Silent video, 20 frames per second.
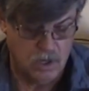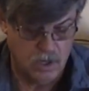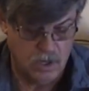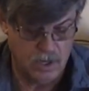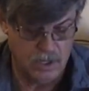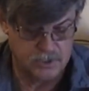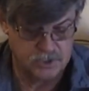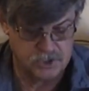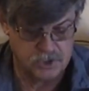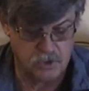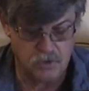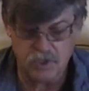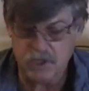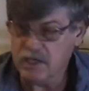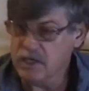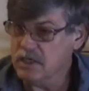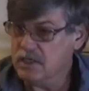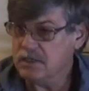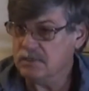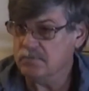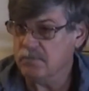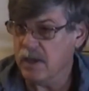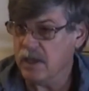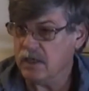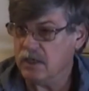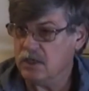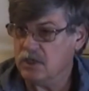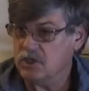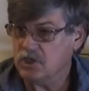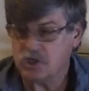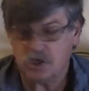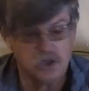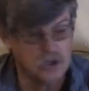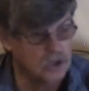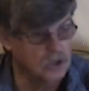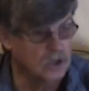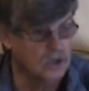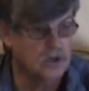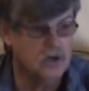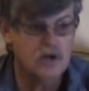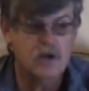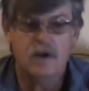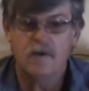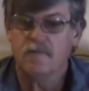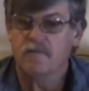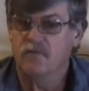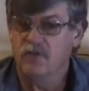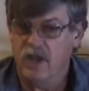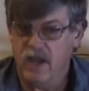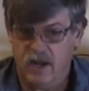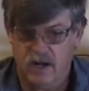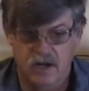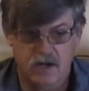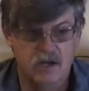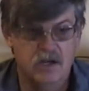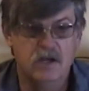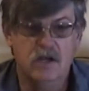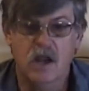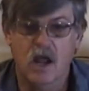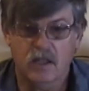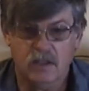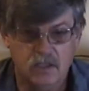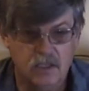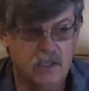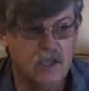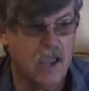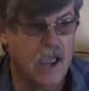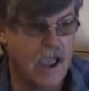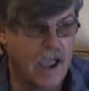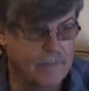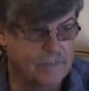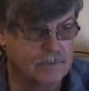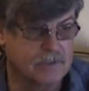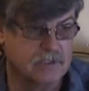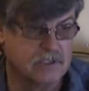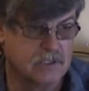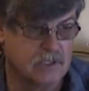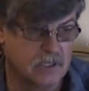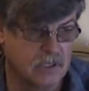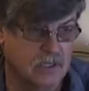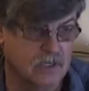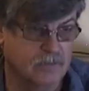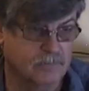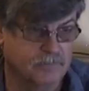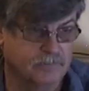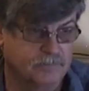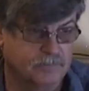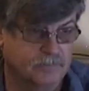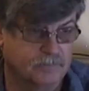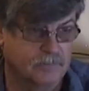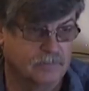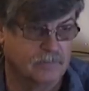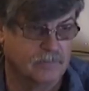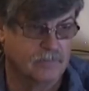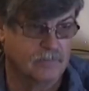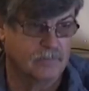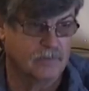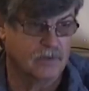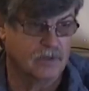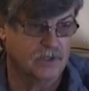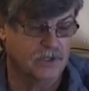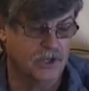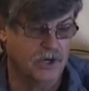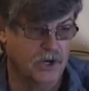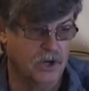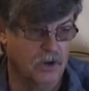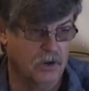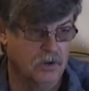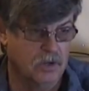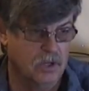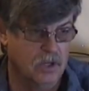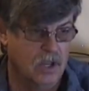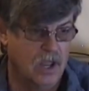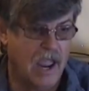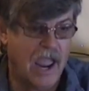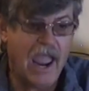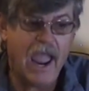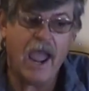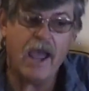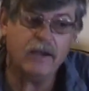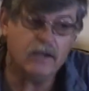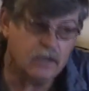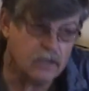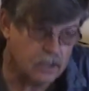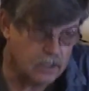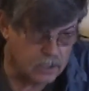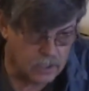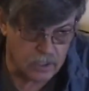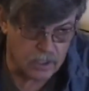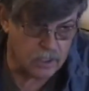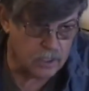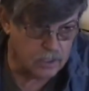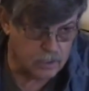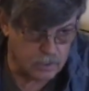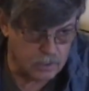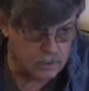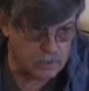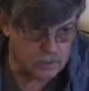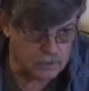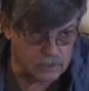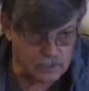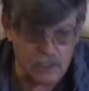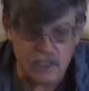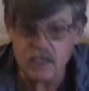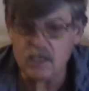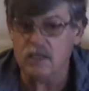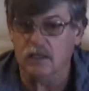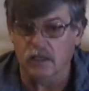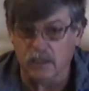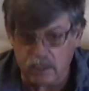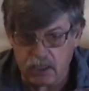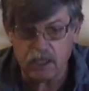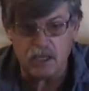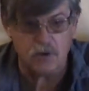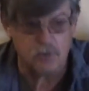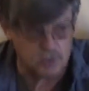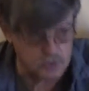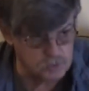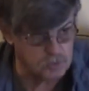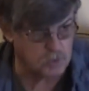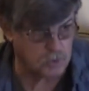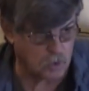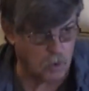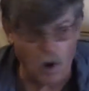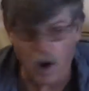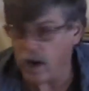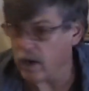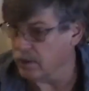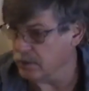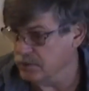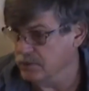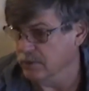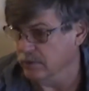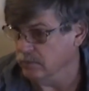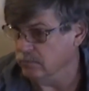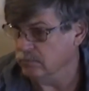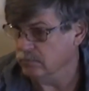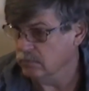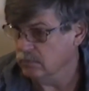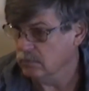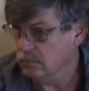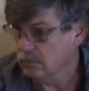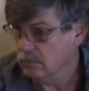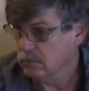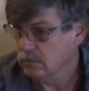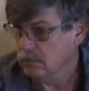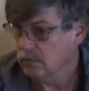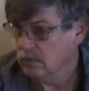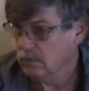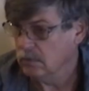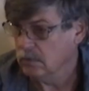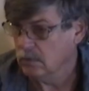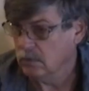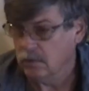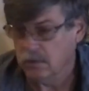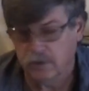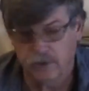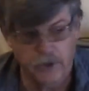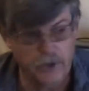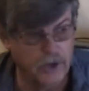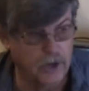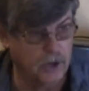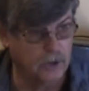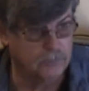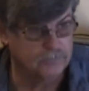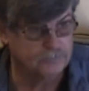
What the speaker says: And so he's making sure that nothing happens to him, you know. And legally he was required to, you know.